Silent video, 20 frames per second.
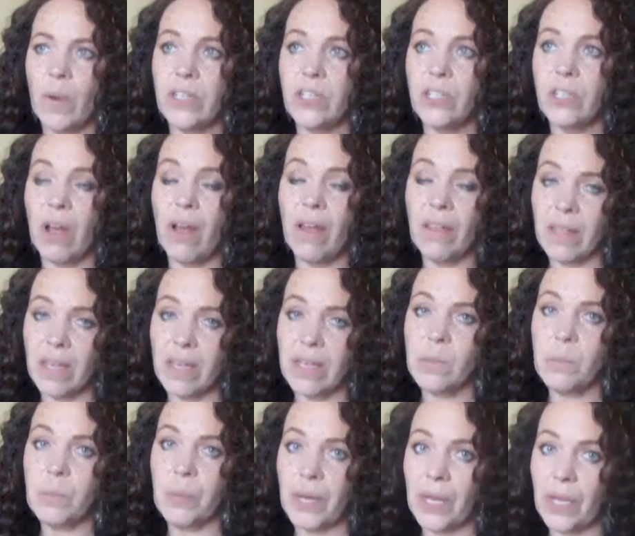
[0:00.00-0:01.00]
which I
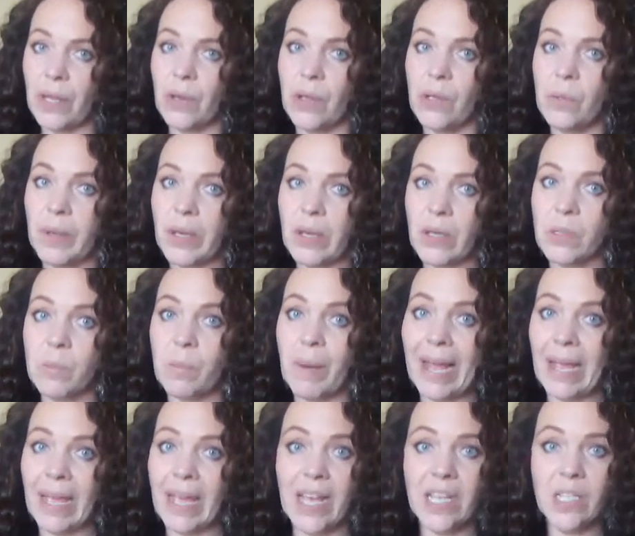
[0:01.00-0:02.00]
think is pretty good, because
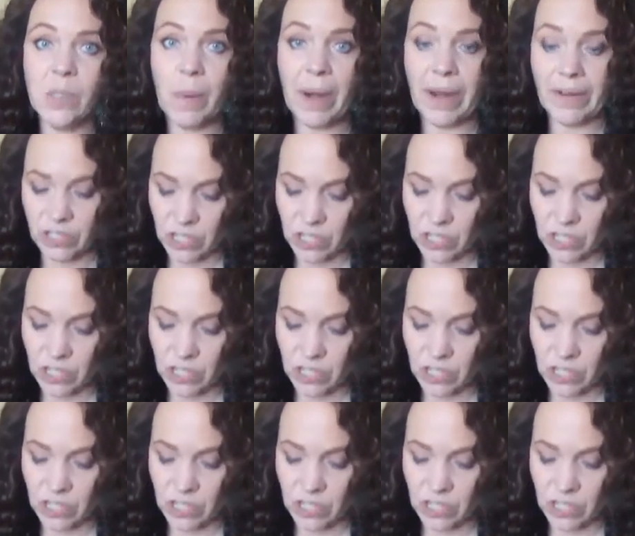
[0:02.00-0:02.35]
black hairspray